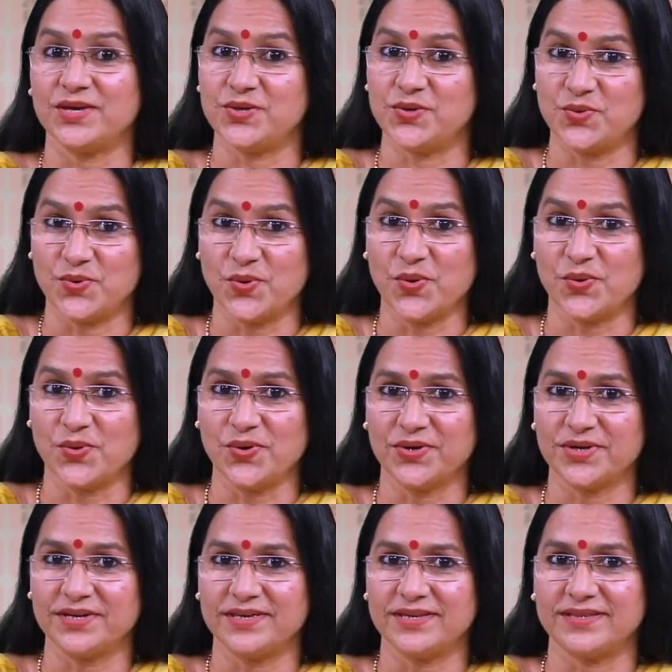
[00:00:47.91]
You know
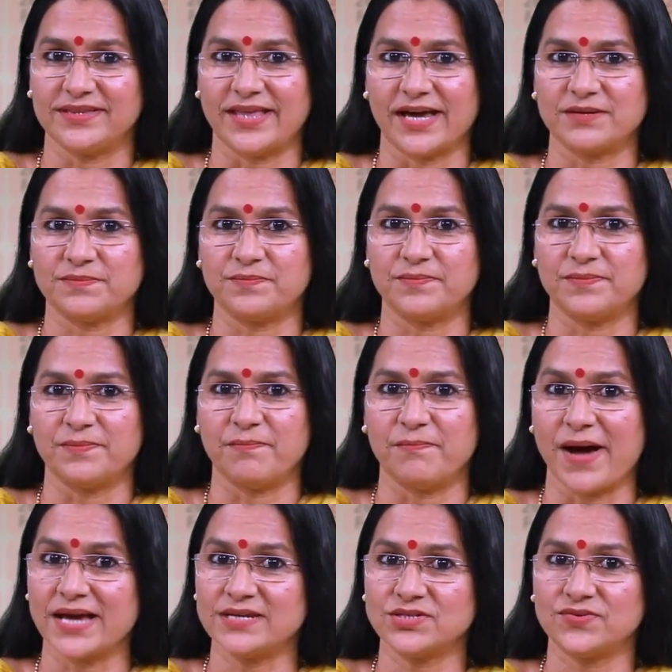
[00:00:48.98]
that
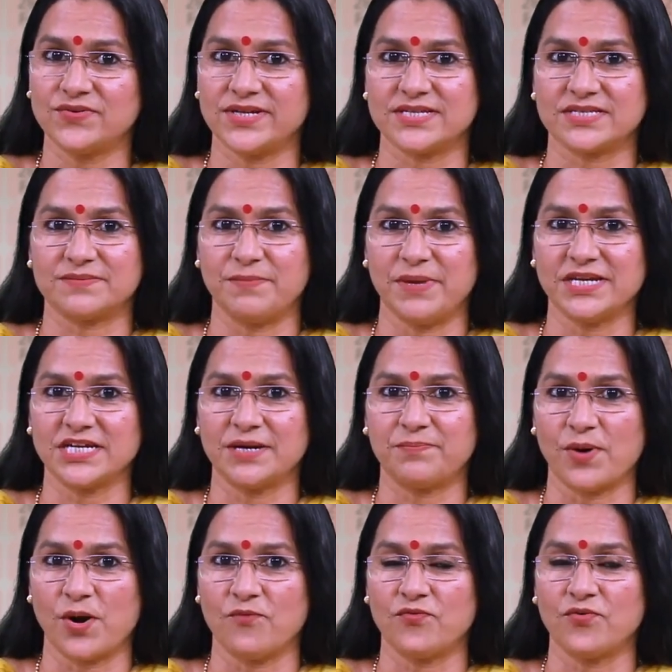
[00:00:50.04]
matter is made up
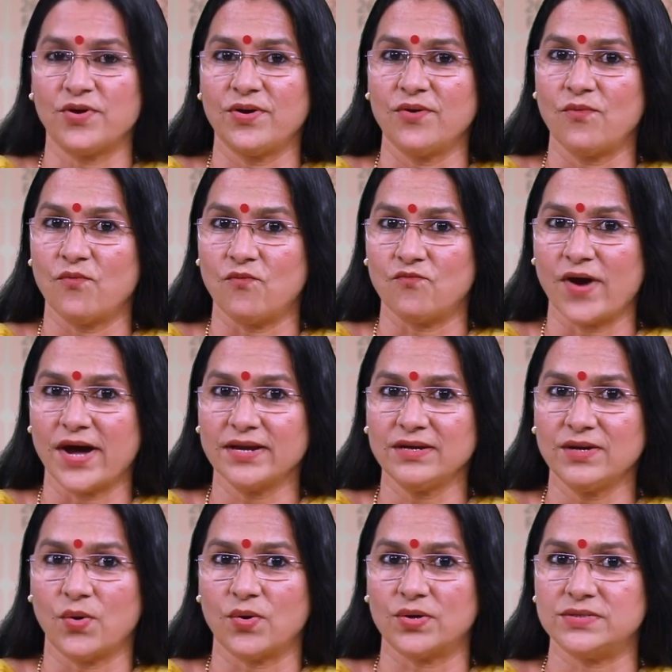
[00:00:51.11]
of one
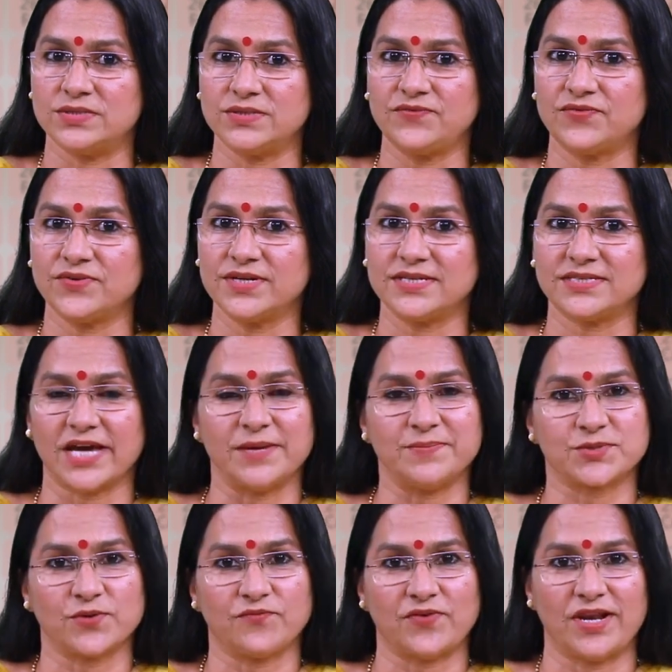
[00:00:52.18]
or different
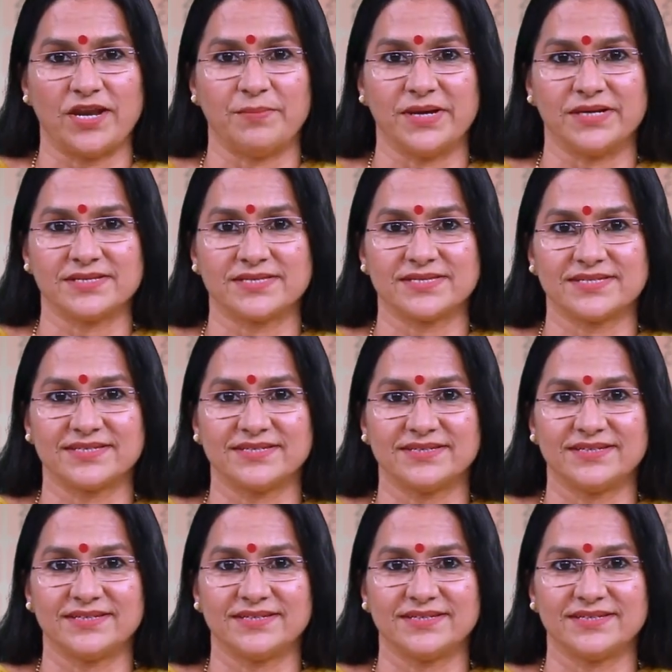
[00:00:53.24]
types of elements,